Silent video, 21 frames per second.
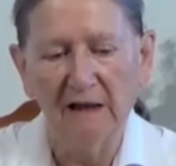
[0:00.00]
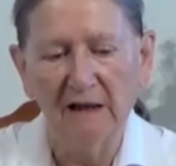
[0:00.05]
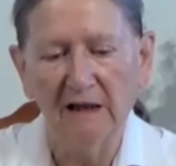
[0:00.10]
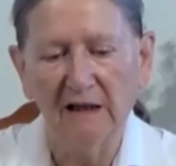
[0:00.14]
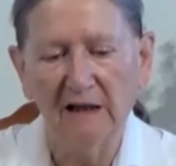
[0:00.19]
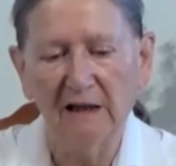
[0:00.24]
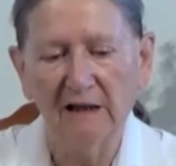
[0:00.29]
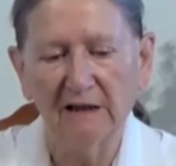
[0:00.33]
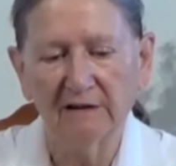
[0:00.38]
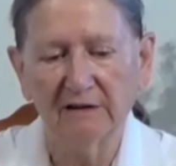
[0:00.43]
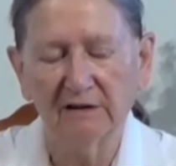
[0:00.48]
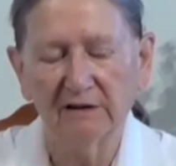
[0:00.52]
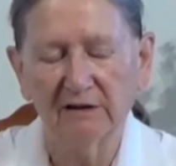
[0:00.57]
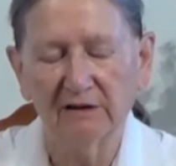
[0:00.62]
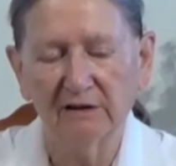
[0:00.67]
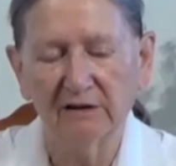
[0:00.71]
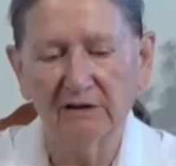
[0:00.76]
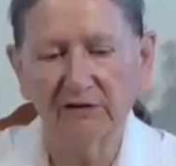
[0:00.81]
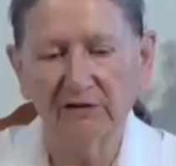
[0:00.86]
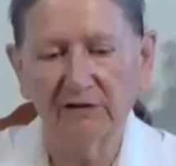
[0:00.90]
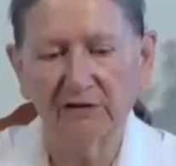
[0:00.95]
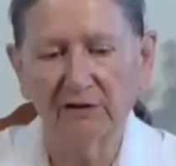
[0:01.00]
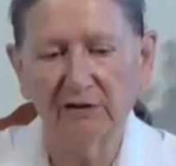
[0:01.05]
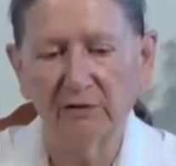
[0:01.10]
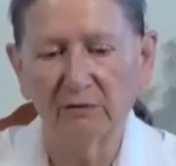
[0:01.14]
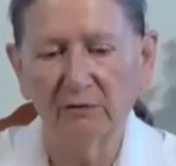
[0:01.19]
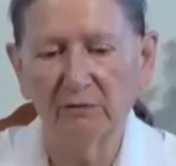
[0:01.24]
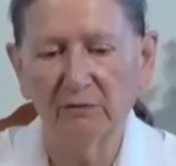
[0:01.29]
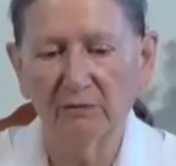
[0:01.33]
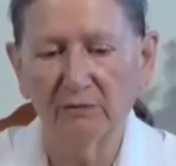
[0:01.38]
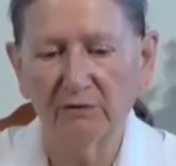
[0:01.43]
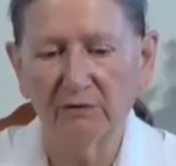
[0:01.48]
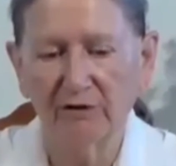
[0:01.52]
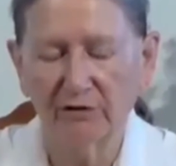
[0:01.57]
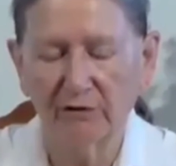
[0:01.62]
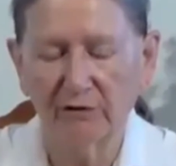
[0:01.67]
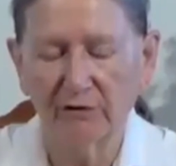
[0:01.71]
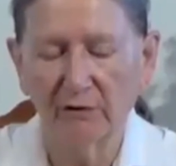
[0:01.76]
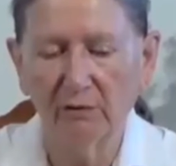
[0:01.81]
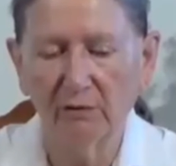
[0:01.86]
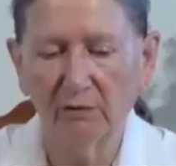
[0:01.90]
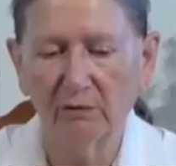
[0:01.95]
And so the
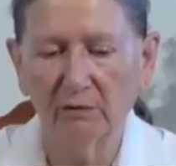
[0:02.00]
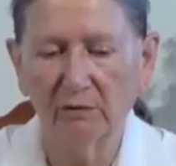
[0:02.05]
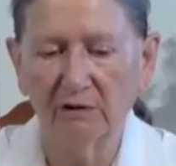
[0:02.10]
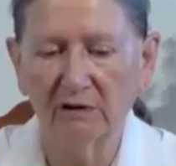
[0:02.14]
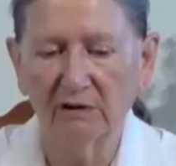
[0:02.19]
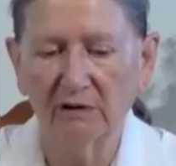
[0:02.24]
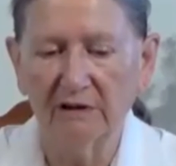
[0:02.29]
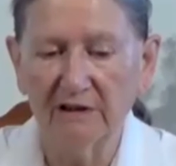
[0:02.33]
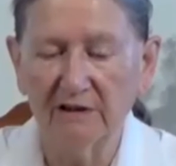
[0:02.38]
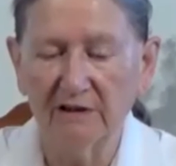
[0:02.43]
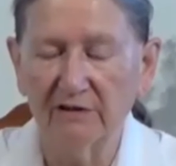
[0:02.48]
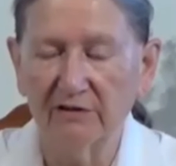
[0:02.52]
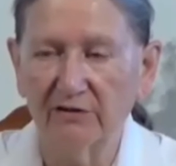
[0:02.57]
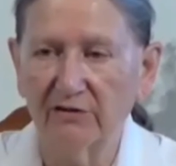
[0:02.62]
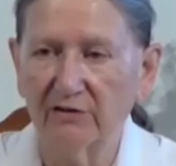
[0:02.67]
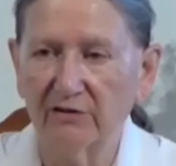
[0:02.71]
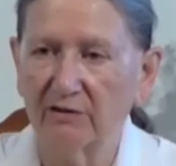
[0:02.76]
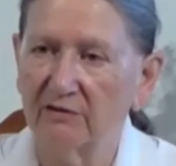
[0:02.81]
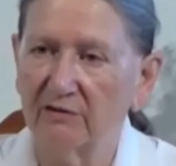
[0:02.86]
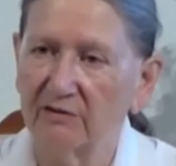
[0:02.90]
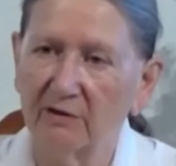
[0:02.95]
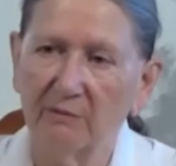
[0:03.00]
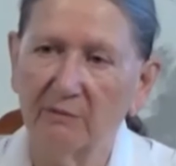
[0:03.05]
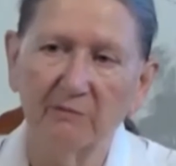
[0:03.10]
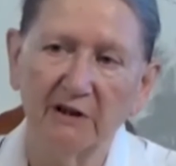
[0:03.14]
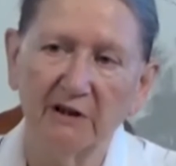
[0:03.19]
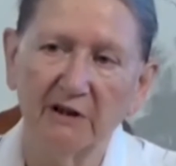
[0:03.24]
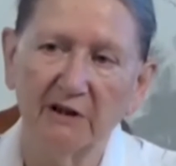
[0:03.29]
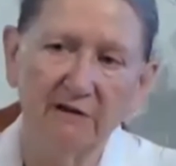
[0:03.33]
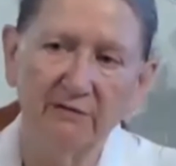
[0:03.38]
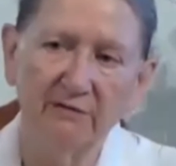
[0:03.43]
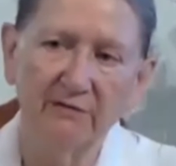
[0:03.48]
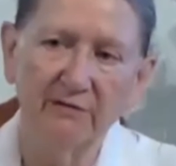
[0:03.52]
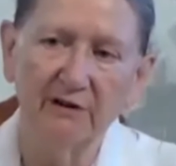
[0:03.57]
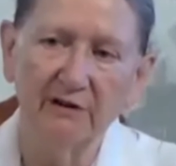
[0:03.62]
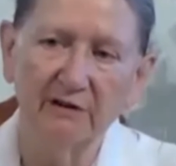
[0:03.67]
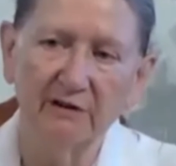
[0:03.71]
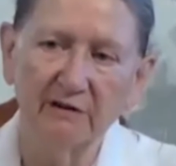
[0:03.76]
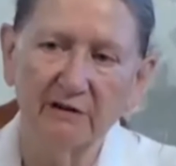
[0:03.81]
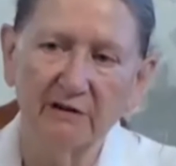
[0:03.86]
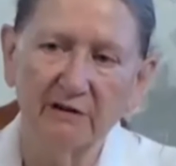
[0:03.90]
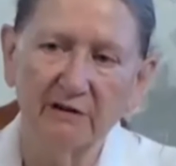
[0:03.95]
soul is something different.